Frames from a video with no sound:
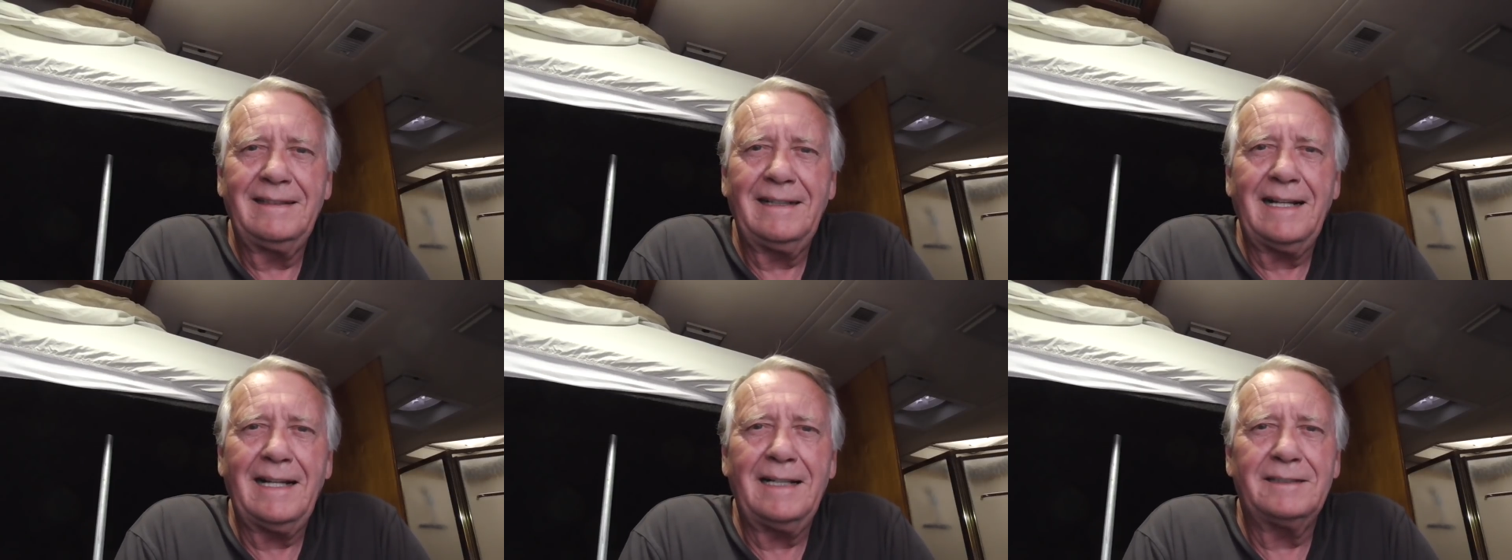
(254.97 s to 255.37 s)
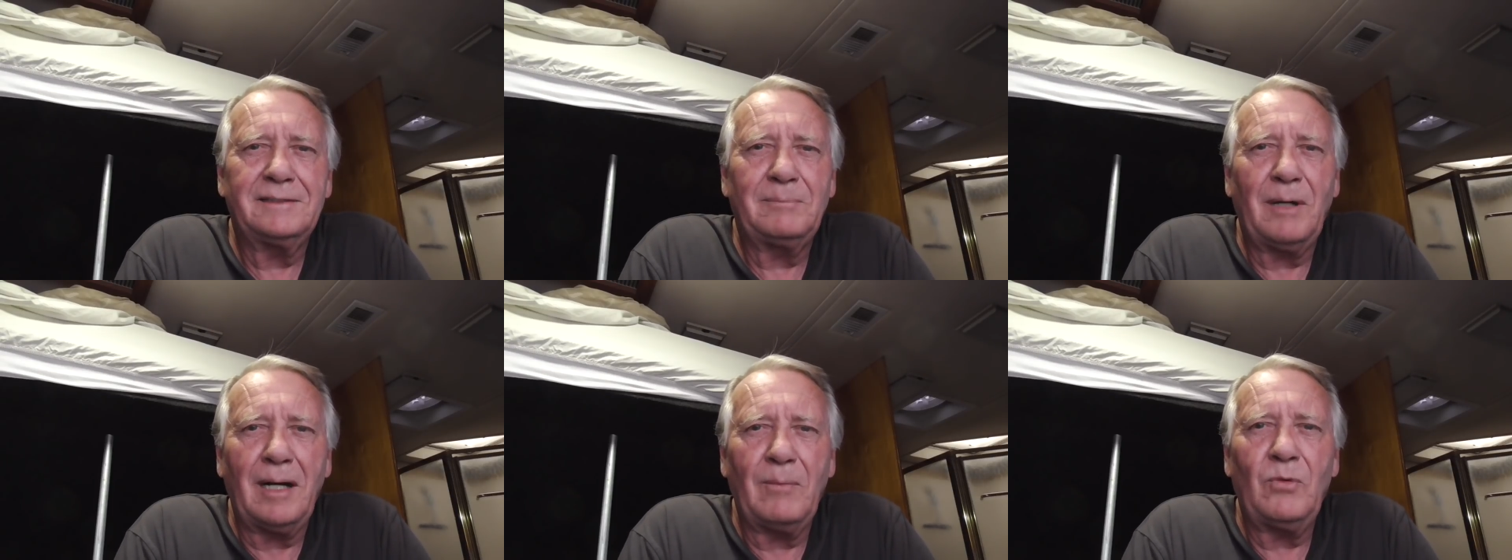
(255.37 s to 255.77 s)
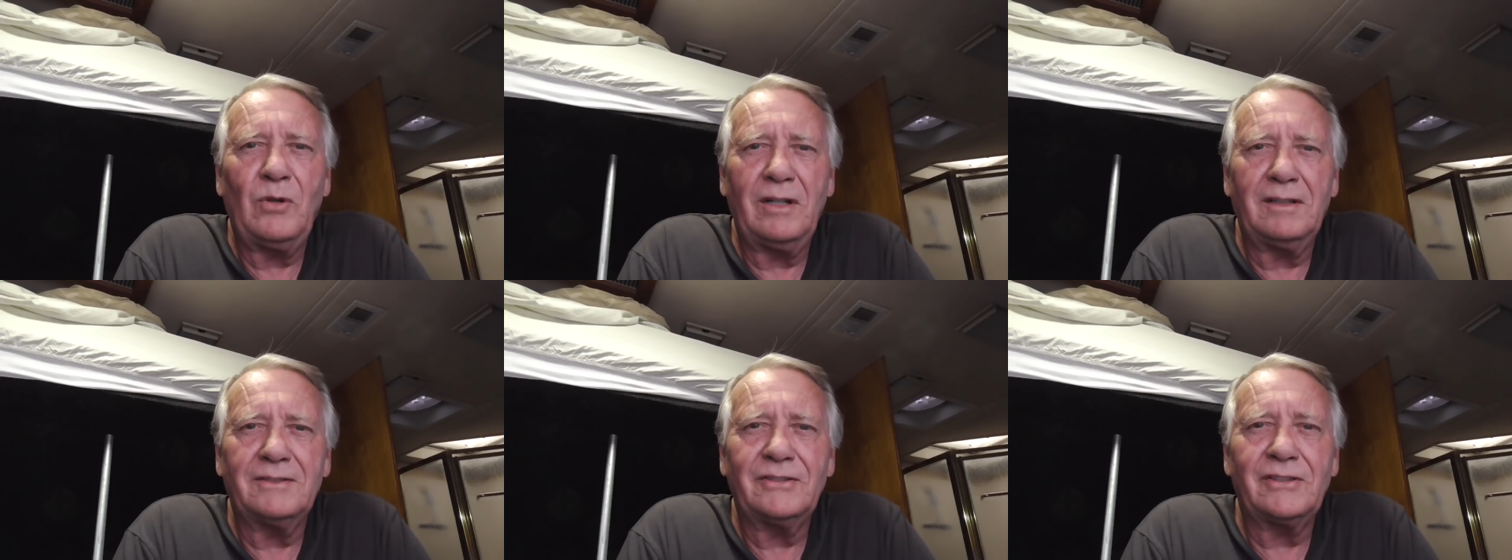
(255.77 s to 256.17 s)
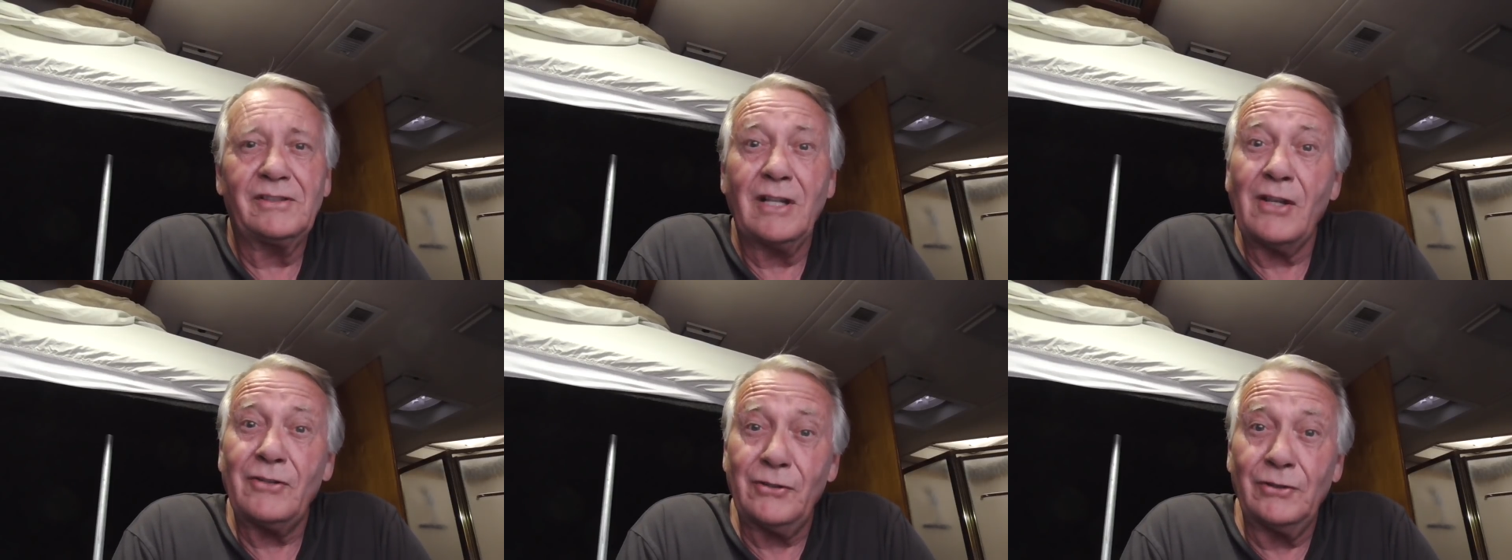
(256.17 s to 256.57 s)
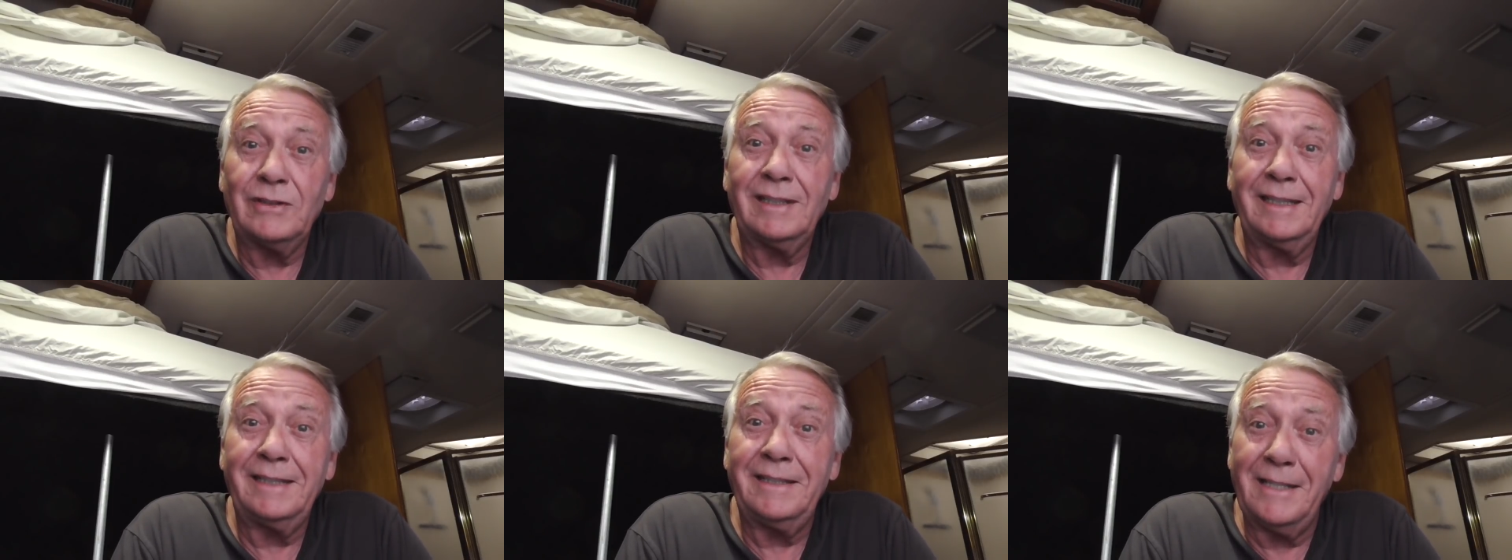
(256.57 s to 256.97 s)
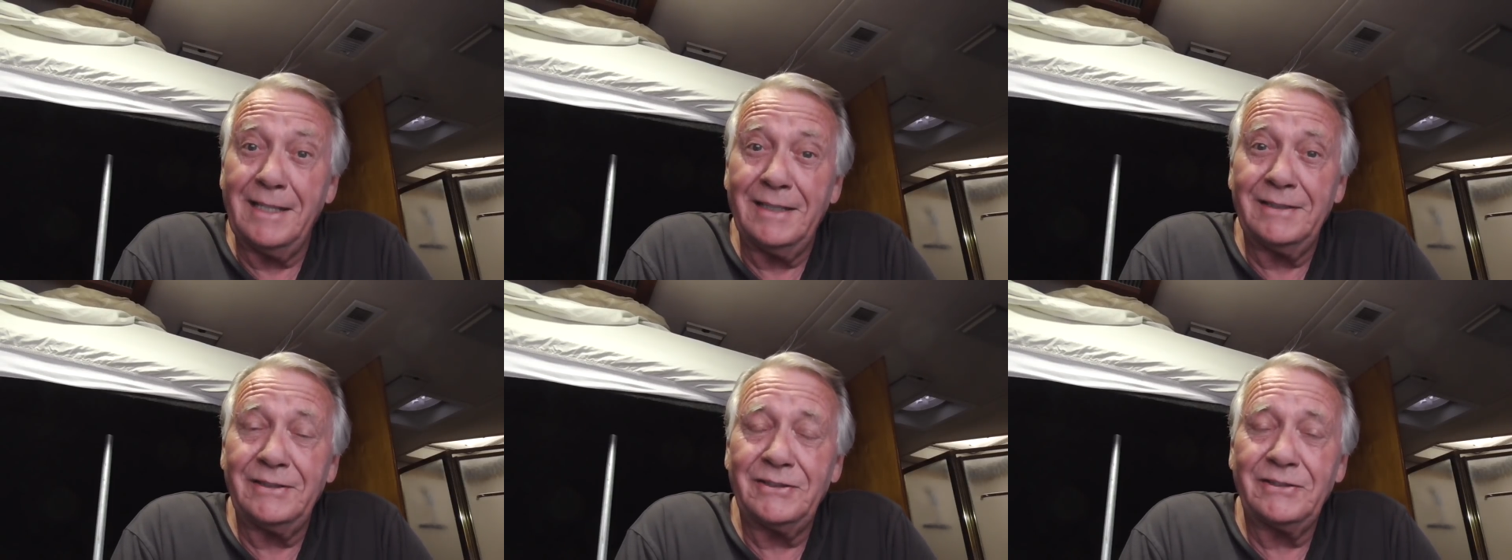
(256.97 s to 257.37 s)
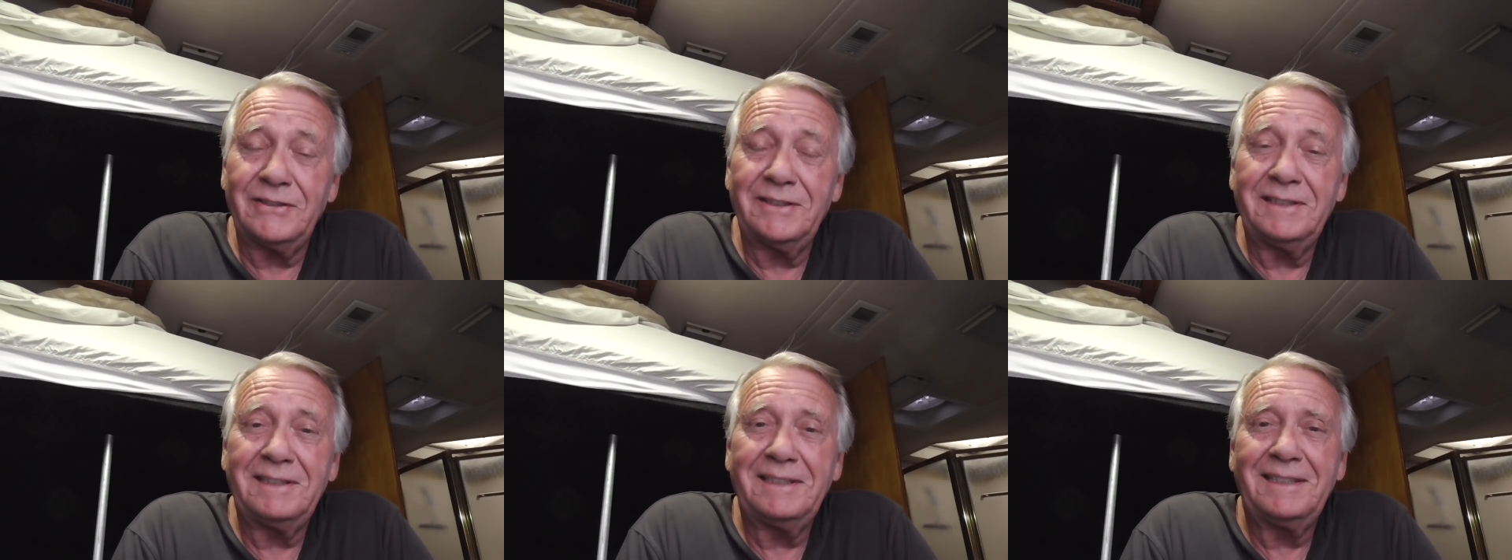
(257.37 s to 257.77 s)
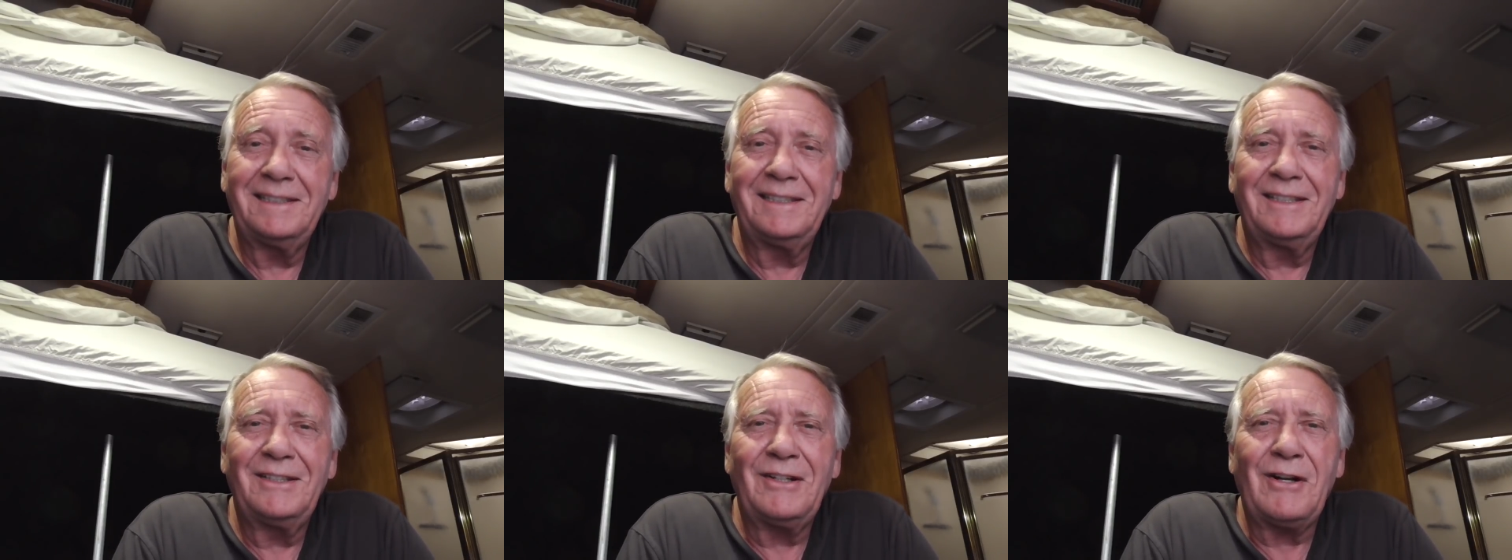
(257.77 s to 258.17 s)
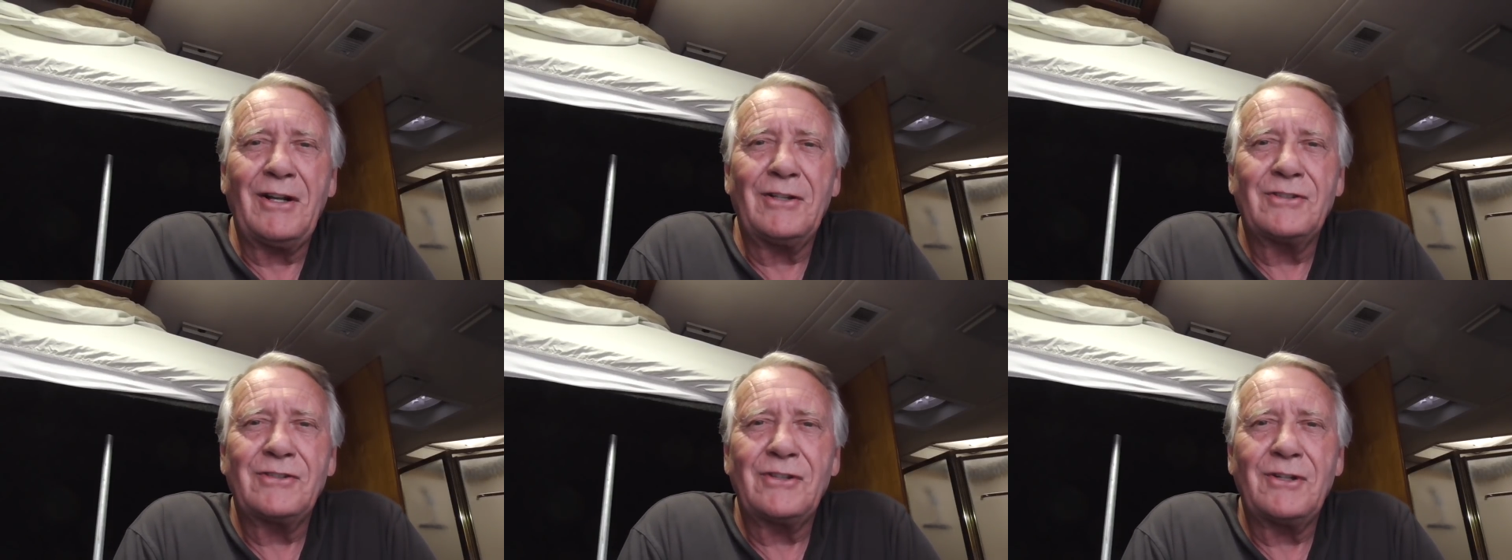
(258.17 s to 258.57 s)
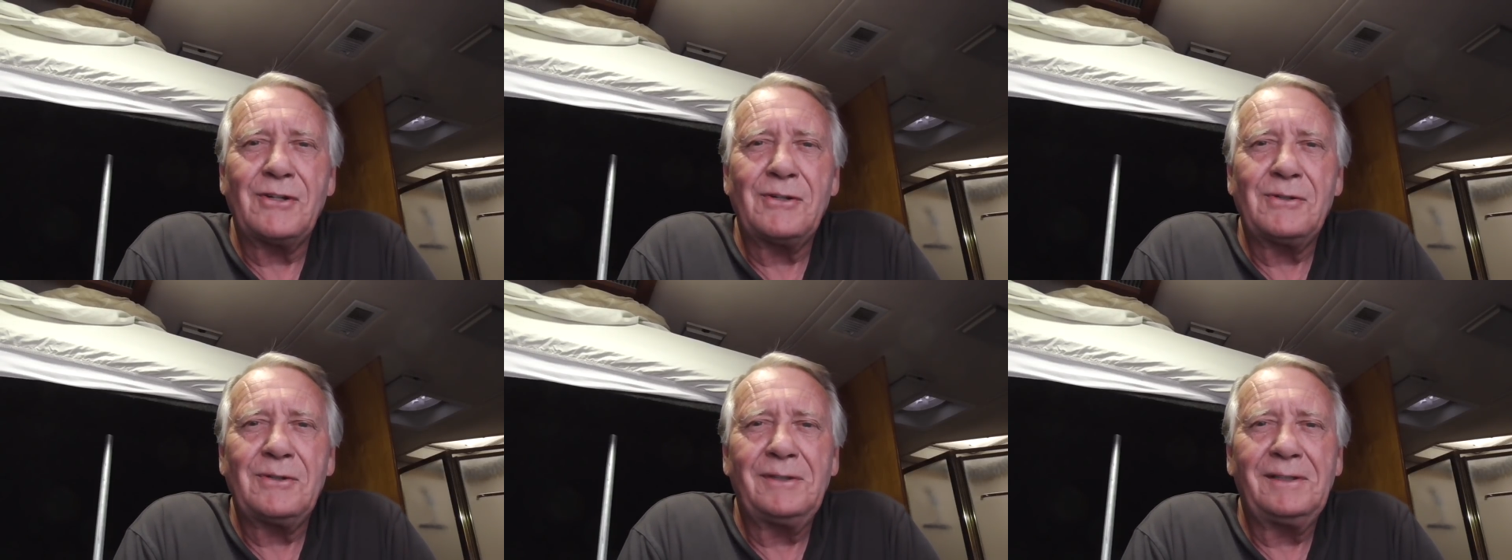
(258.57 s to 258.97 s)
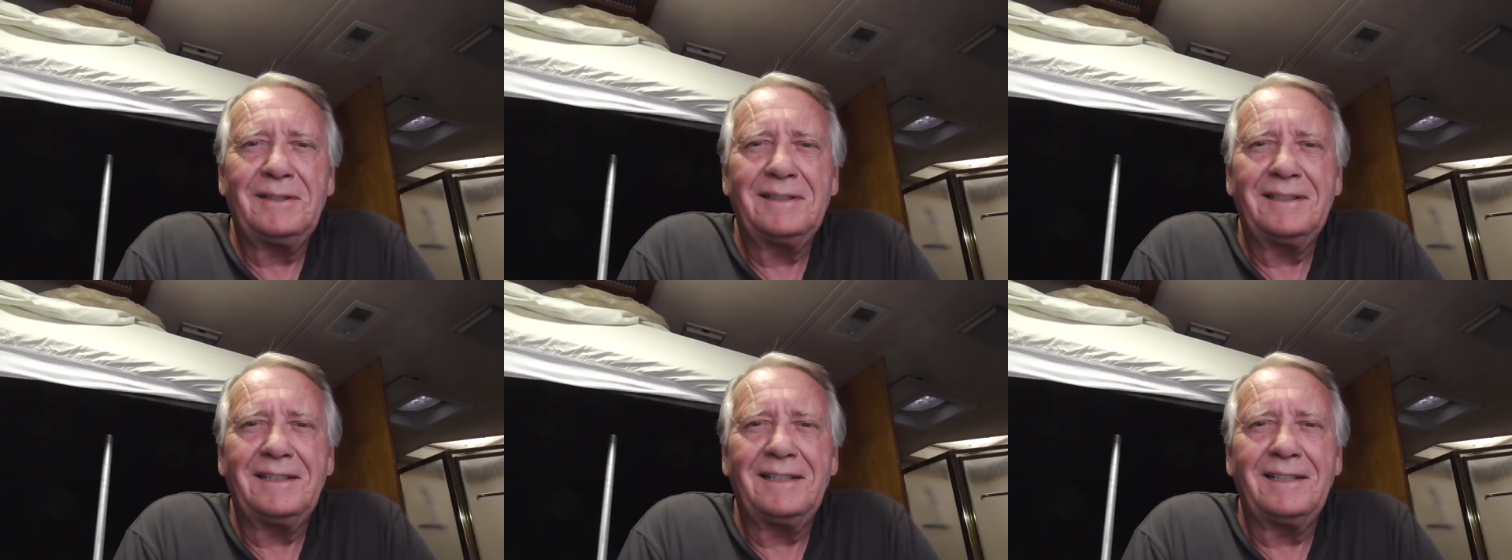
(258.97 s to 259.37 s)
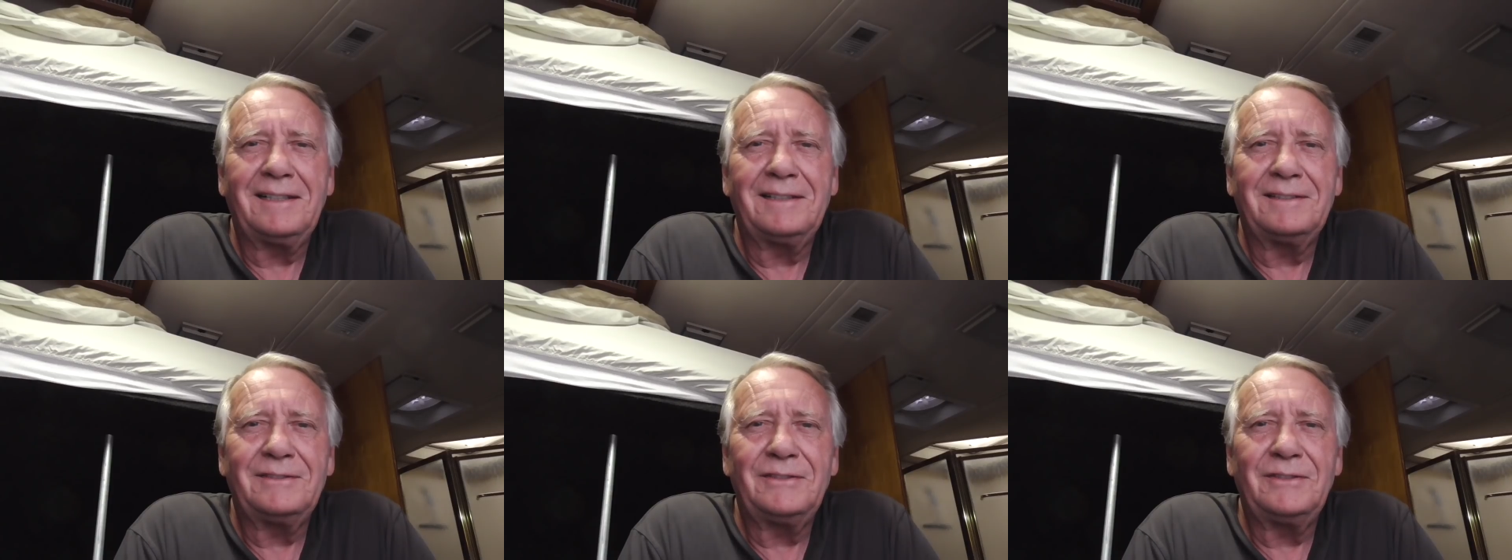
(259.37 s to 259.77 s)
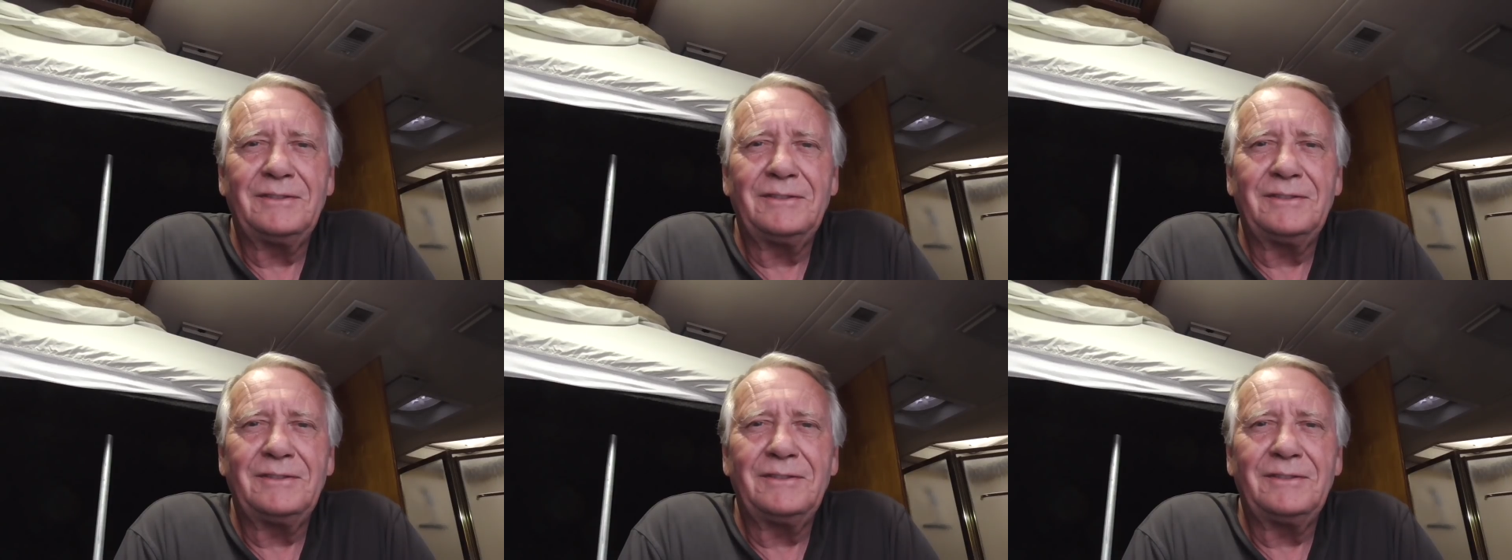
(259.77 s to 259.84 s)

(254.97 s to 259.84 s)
as Bob Wells certainly does, also uh,